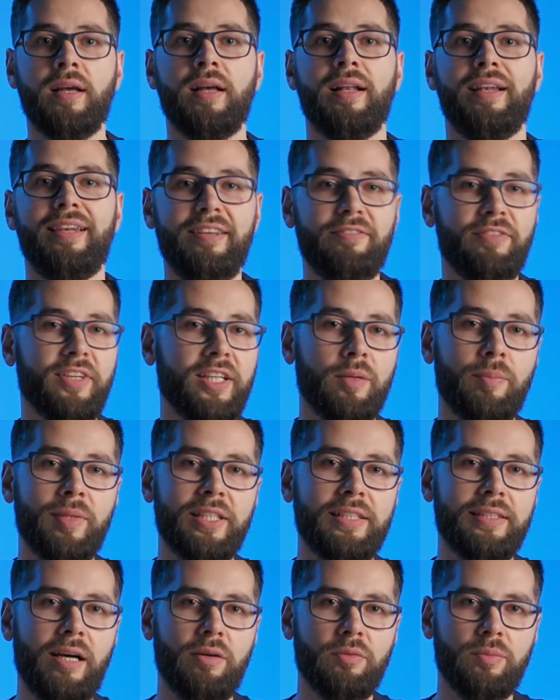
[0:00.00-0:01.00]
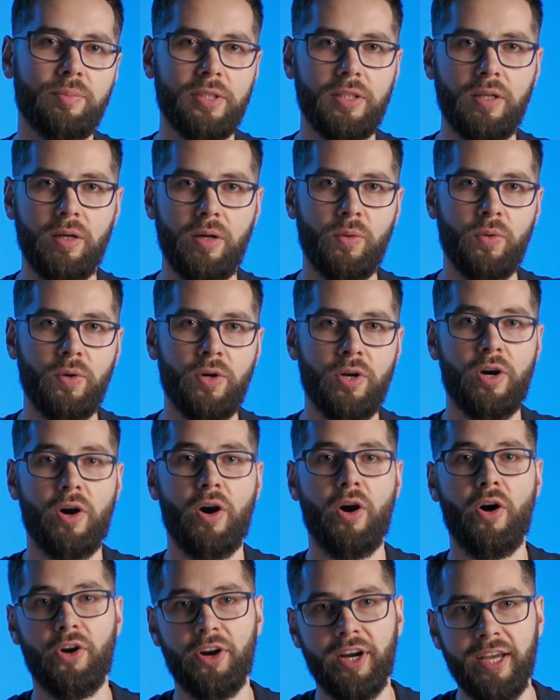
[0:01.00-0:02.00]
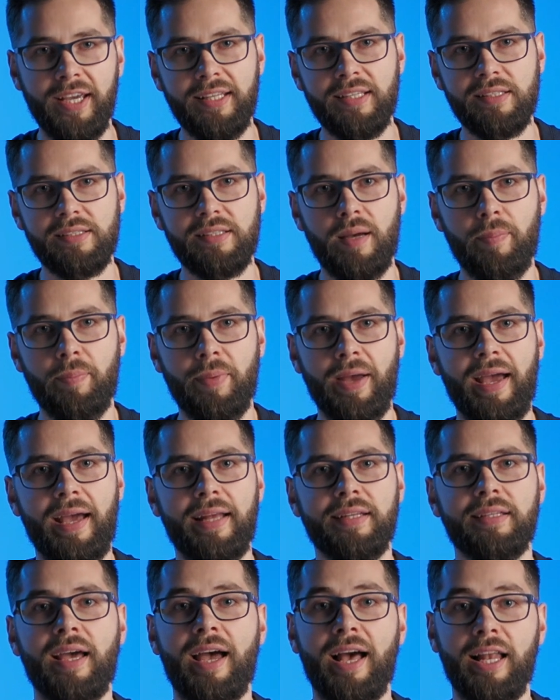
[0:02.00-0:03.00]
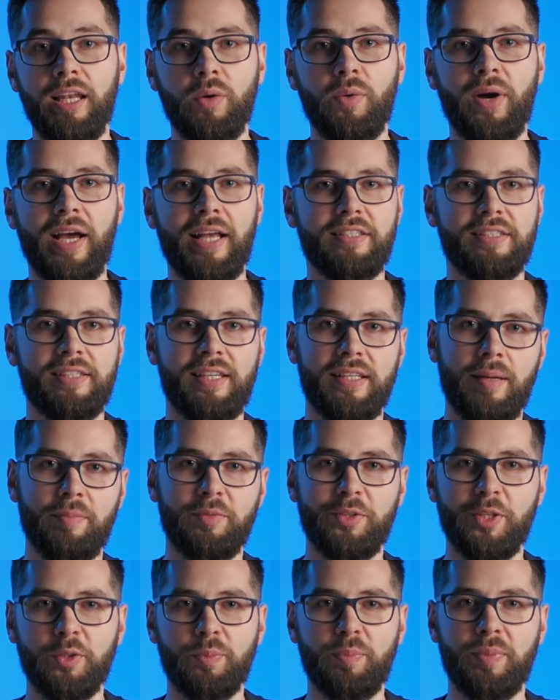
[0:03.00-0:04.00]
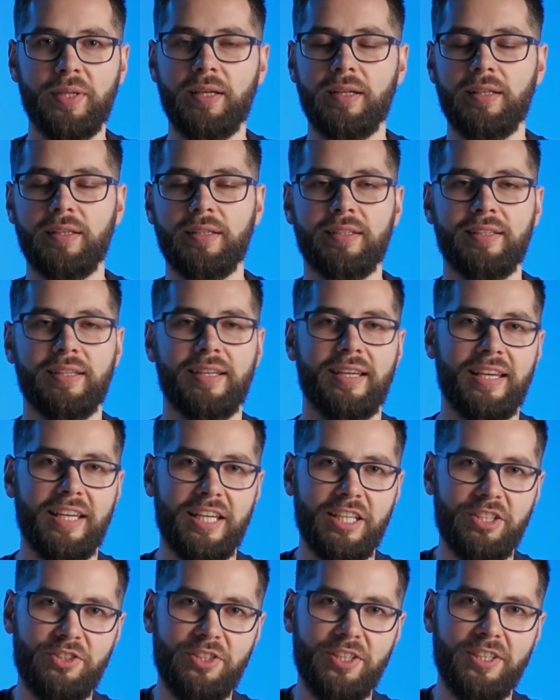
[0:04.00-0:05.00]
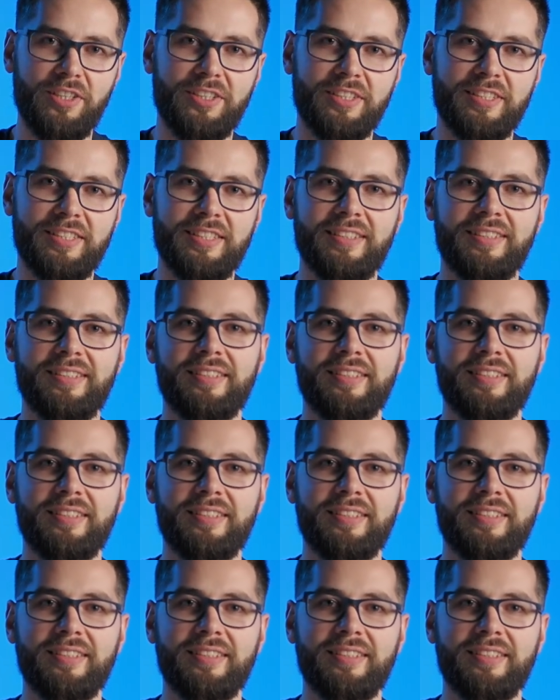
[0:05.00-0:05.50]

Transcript: leave a comment down below or hit us up at hello@setapp.pl. Cheers!